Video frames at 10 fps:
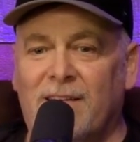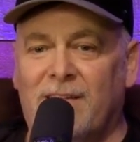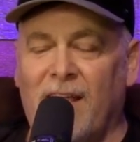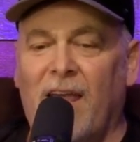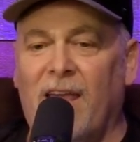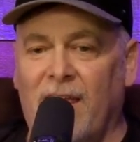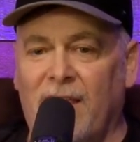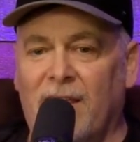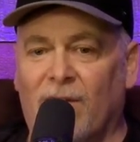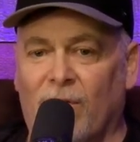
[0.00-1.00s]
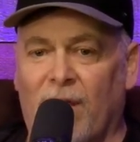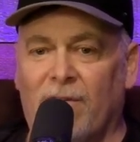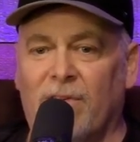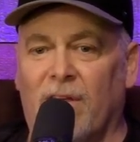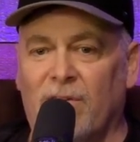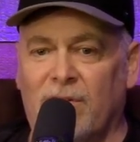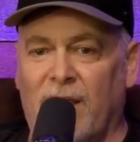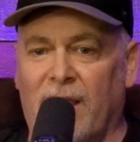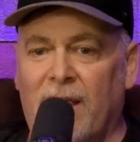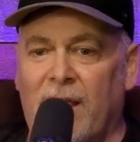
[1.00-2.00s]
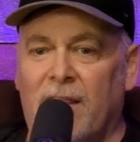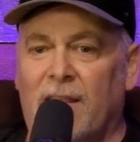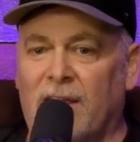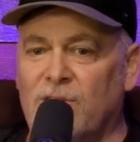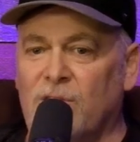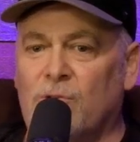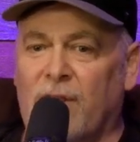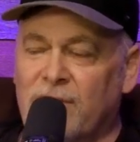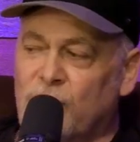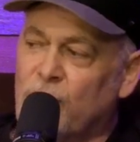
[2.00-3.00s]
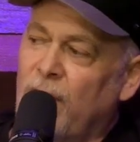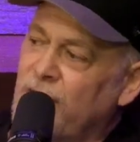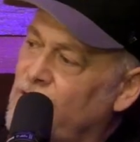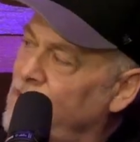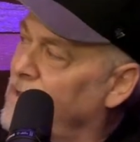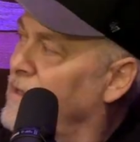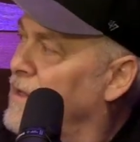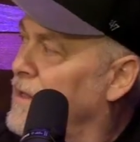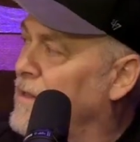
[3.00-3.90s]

day or every other day, that's a transgression.